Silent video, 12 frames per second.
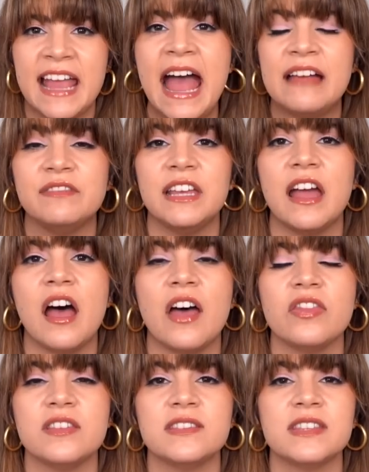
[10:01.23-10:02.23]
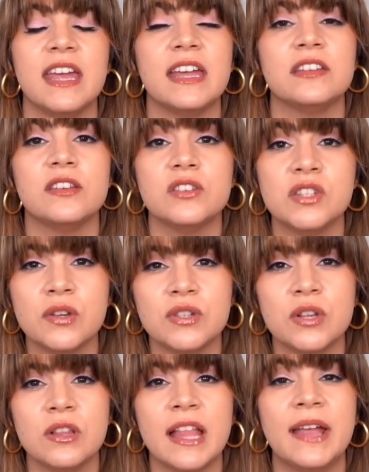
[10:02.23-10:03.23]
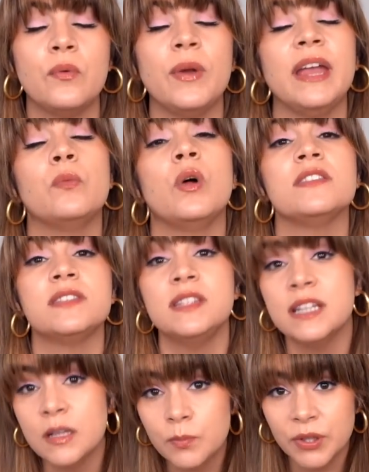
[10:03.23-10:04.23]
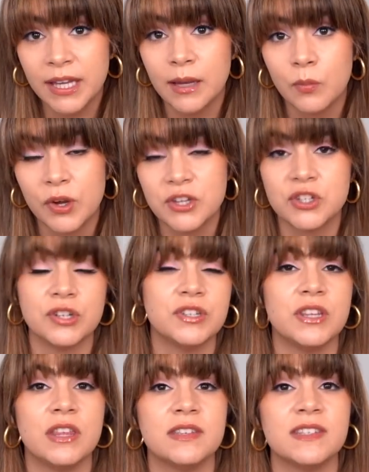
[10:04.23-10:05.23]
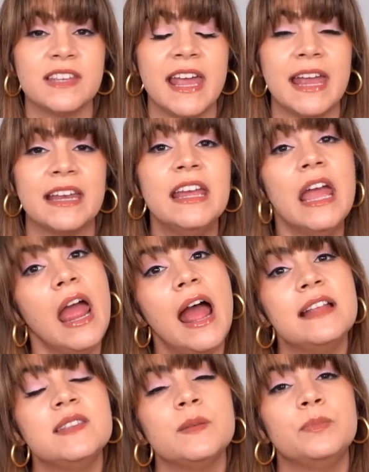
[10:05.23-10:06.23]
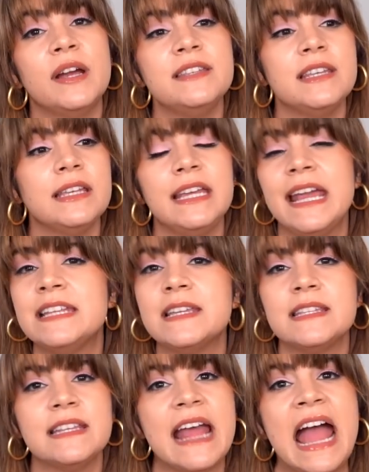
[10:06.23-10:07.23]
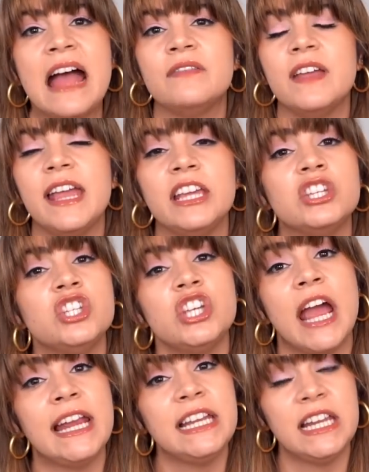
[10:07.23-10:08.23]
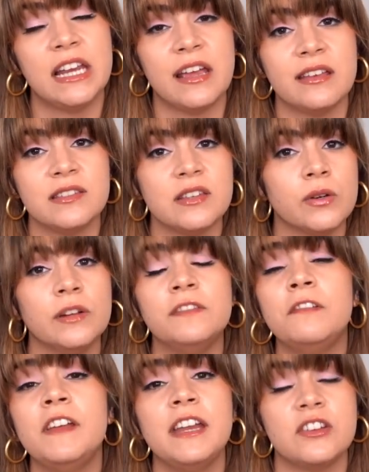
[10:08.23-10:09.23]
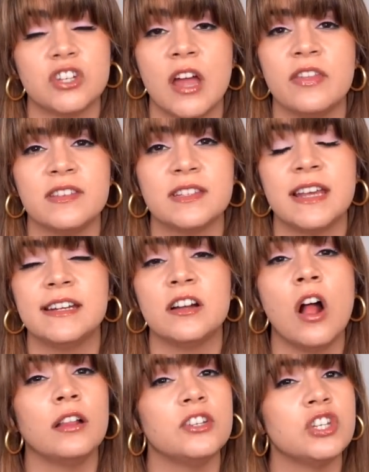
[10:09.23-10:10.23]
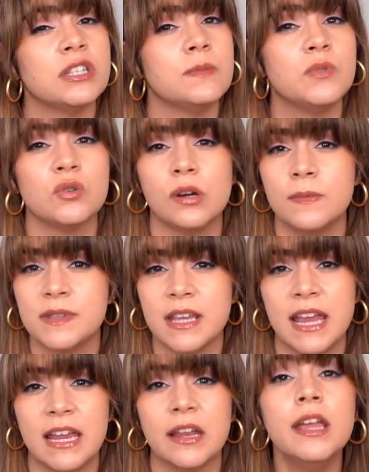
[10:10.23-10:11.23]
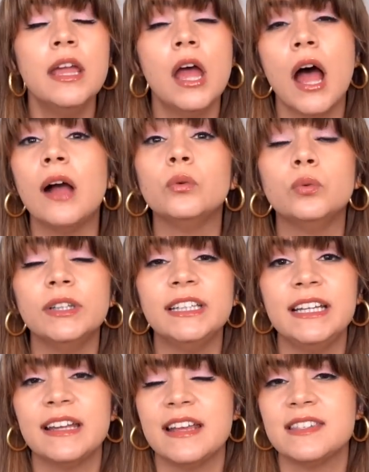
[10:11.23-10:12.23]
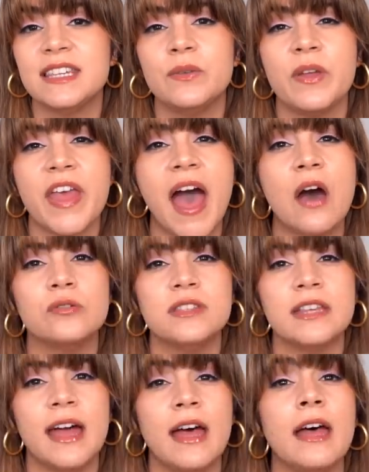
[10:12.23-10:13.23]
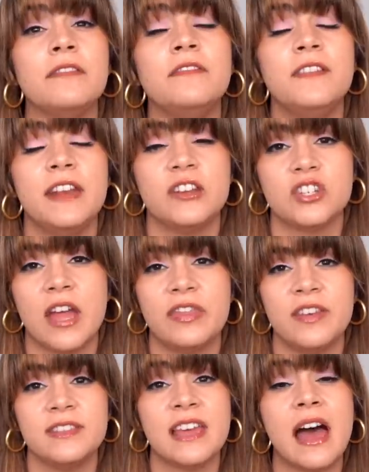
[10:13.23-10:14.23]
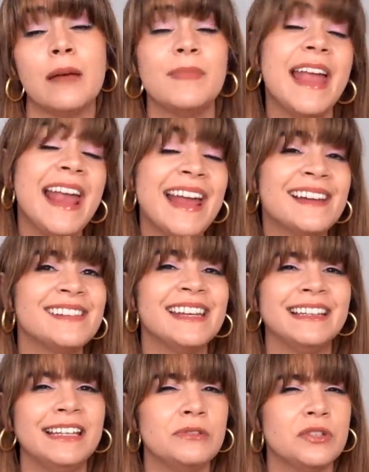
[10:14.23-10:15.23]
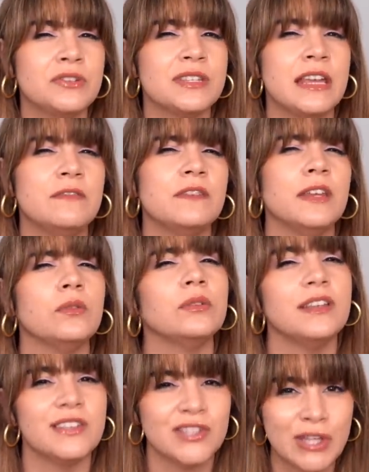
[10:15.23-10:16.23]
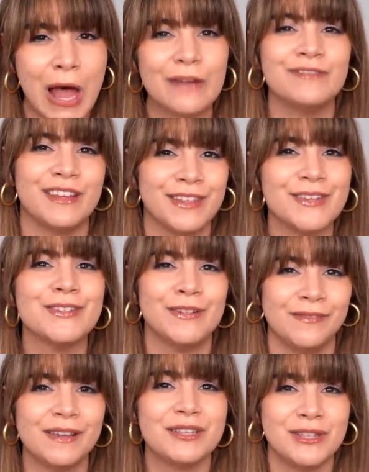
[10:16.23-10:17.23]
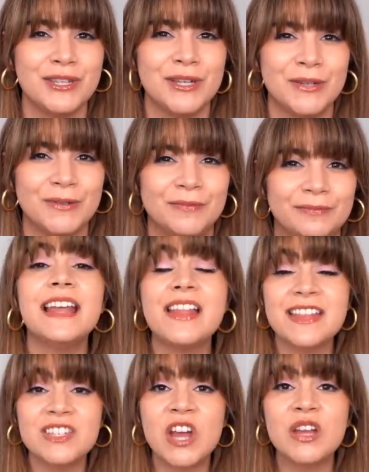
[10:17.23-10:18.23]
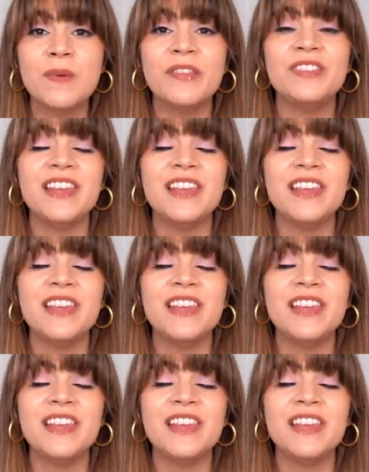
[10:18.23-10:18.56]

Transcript: heavy on the skin. So, so lightweight while still bringing moisture to the skin. And surprisingly, it doesn't have a shininess or a finish on the skin at all. It just absorbs in uh, really nicely without a finish at the top. And it leaves your skin feeling really soft at the surface too. Now let's talk about